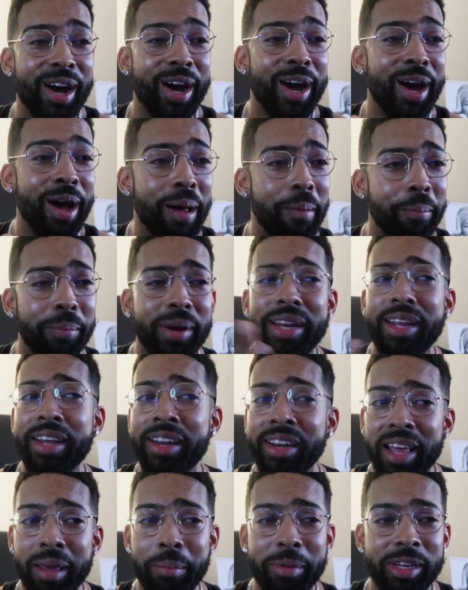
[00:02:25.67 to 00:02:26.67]
But
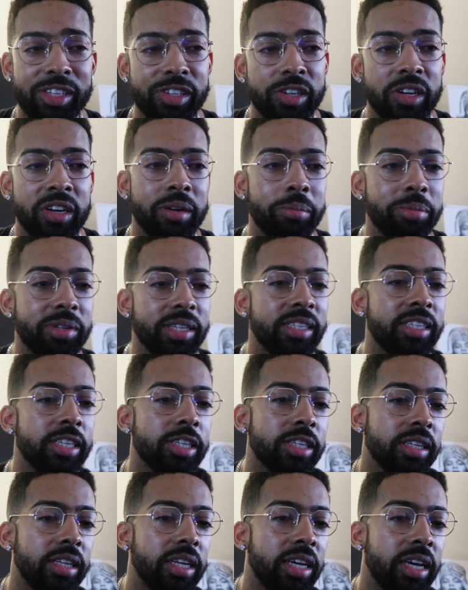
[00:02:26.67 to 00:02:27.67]
in layman's terms,
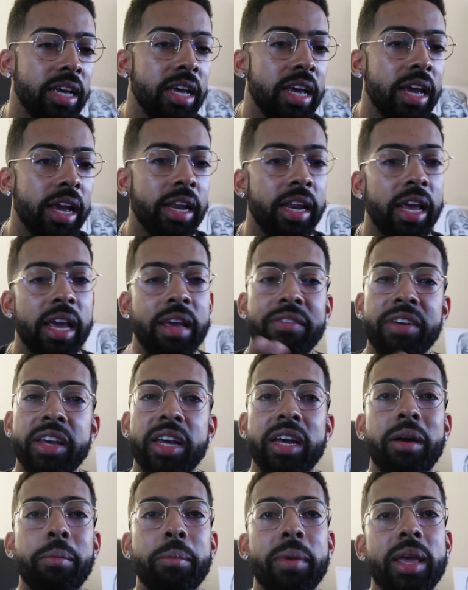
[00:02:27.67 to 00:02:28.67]
essentially an
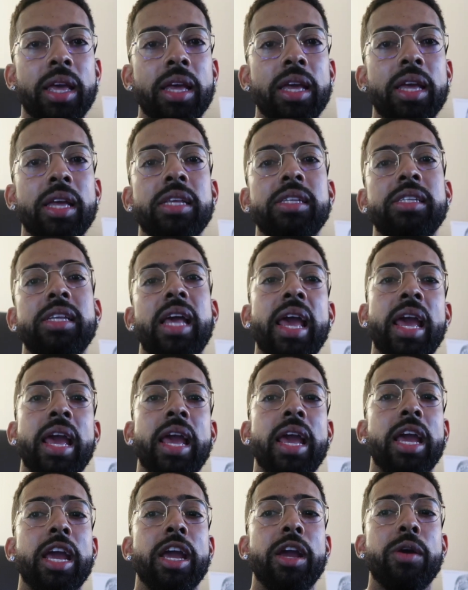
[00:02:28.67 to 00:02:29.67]
AVM is
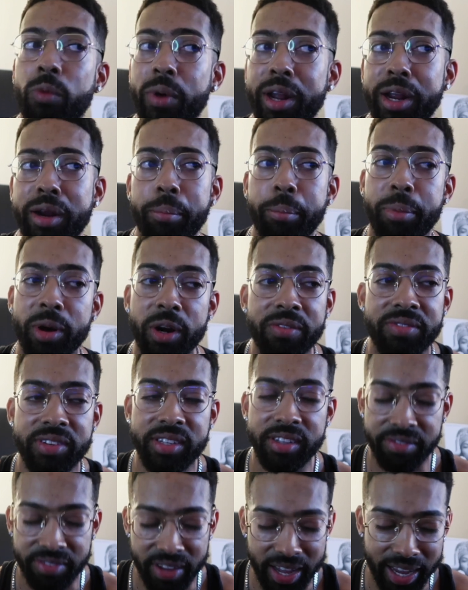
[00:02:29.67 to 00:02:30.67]
a rare birth
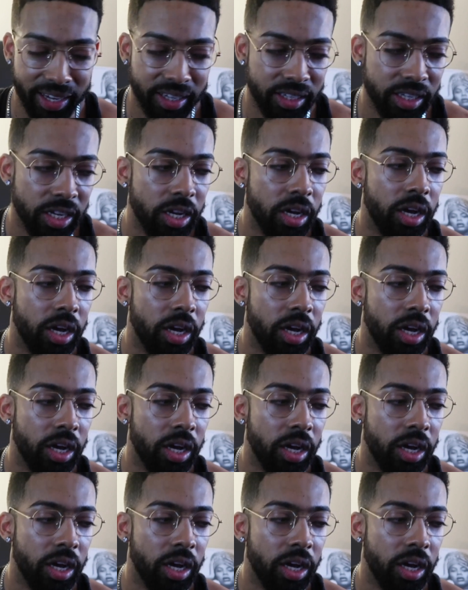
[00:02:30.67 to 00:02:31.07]
defect.